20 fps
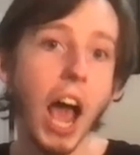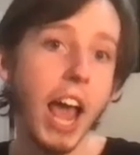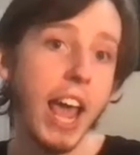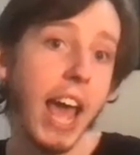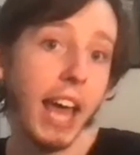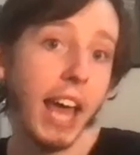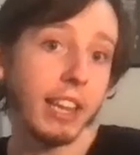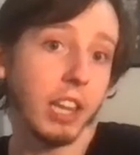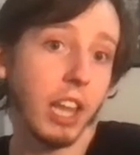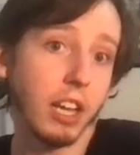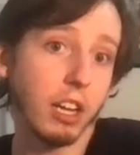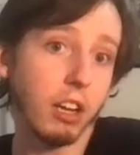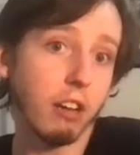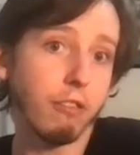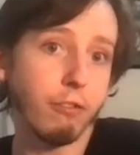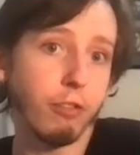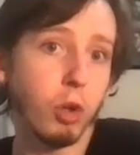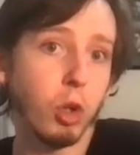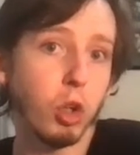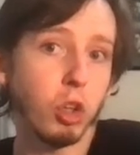I had like a
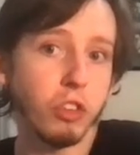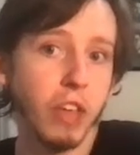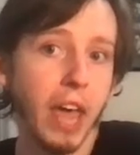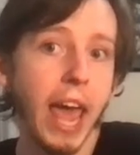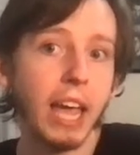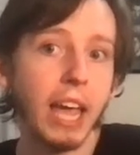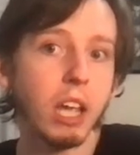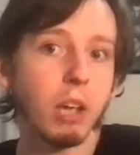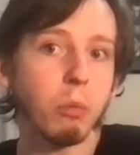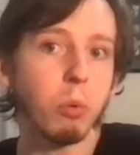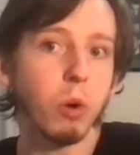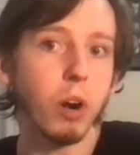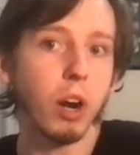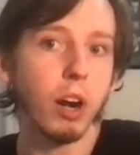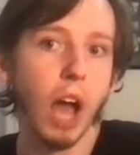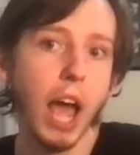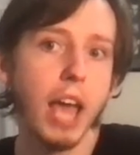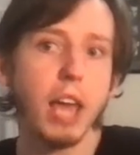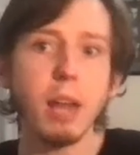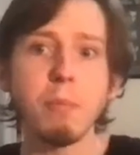full day
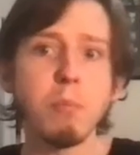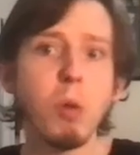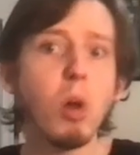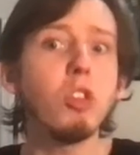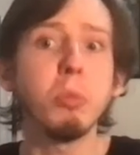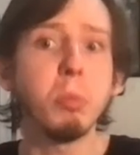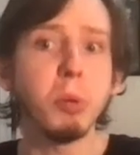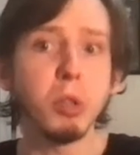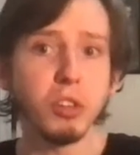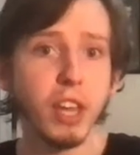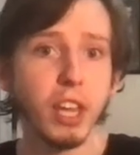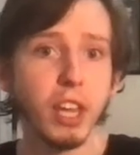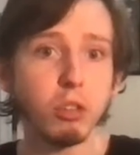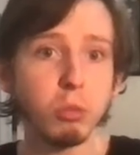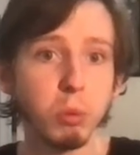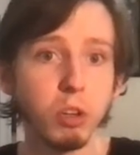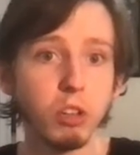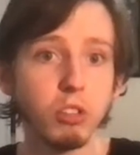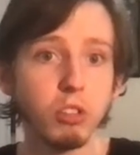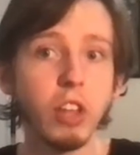where I had multiple
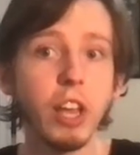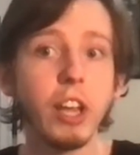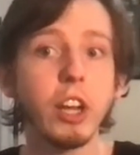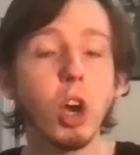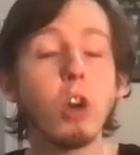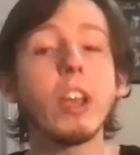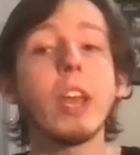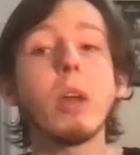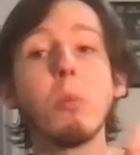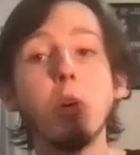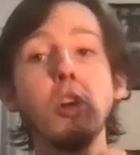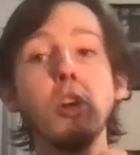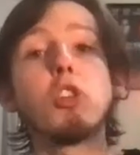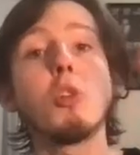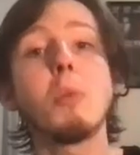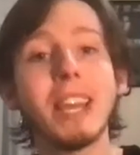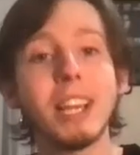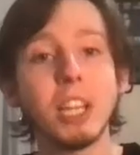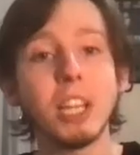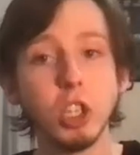days where it's like, okay, we're
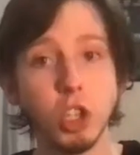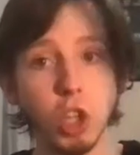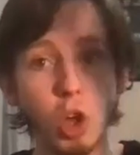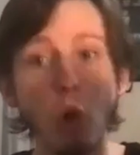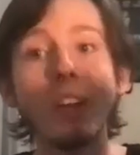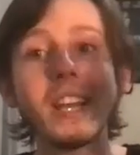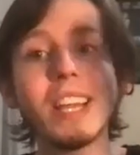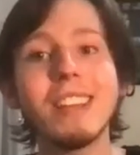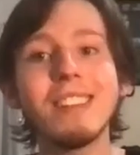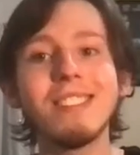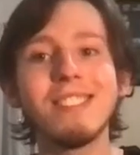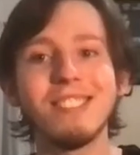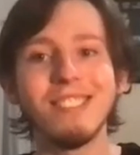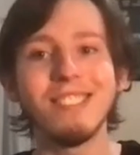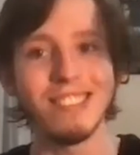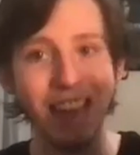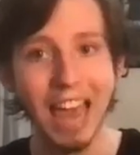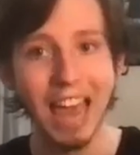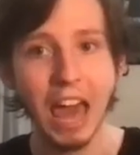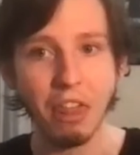doing Logan's
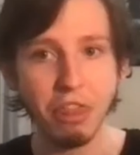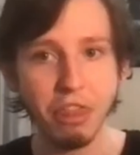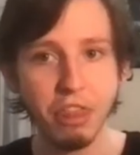death.